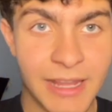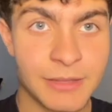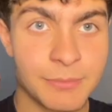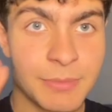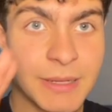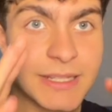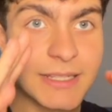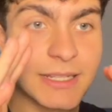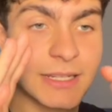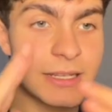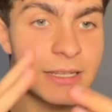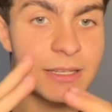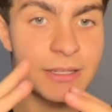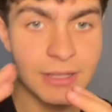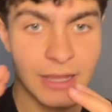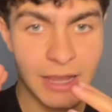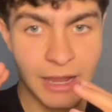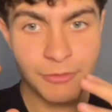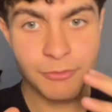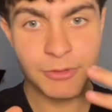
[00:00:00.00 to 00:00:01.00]
And
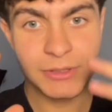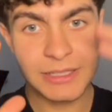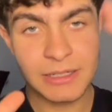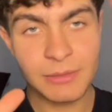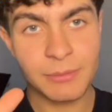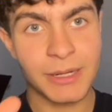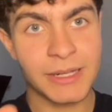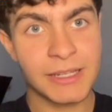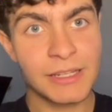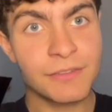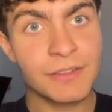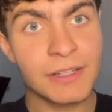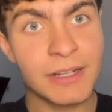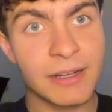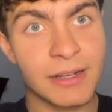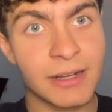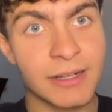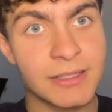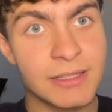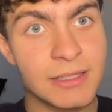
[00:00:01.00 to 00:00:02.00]
basically, every time I give it
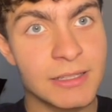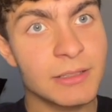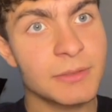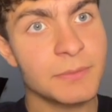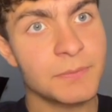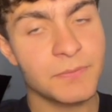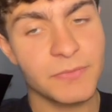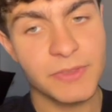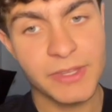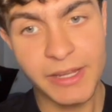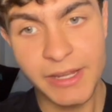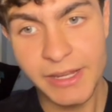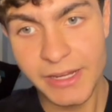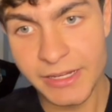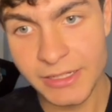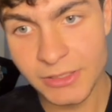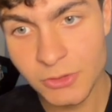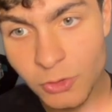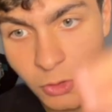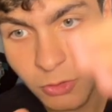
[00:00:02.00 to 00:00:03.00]
an idea,
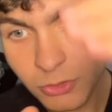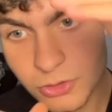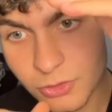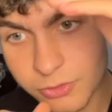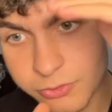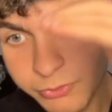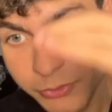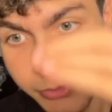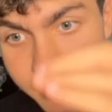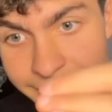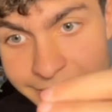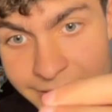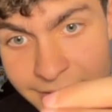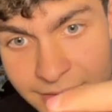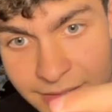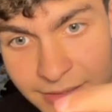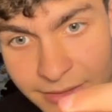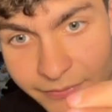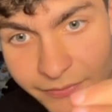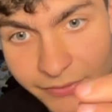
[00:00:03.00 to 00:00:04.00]
it goes through
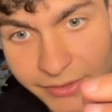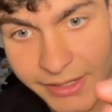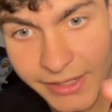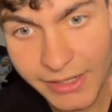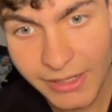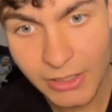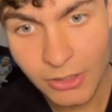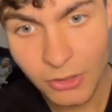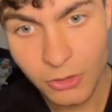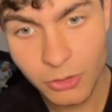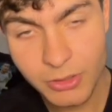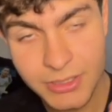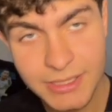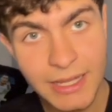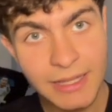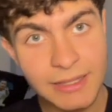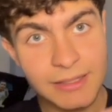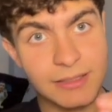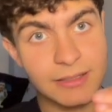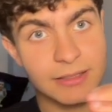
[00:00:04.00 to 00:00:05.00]
these,
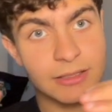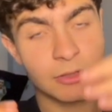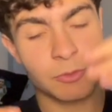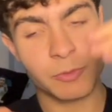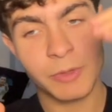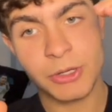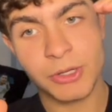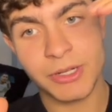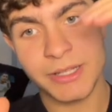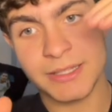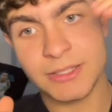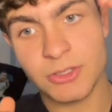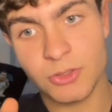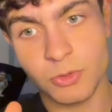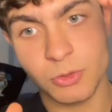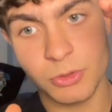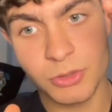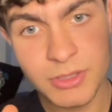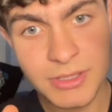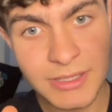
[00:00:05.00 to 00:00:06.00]
looks at where it
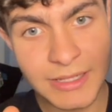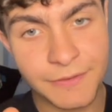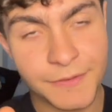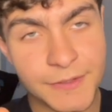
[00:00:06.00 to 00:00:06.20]
scores.